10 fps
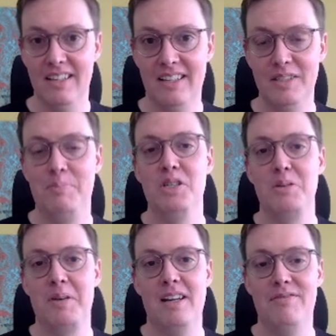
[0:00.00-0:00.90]
This
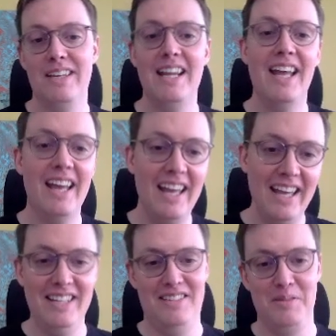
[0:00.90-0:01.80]
bishop on f8
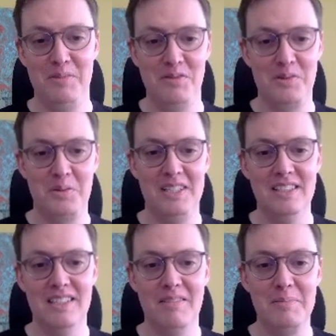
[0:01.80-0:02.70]
hates the move queen
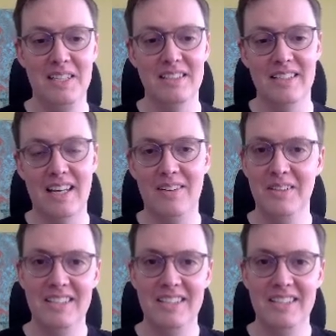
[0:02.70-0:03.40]
e7 because now it's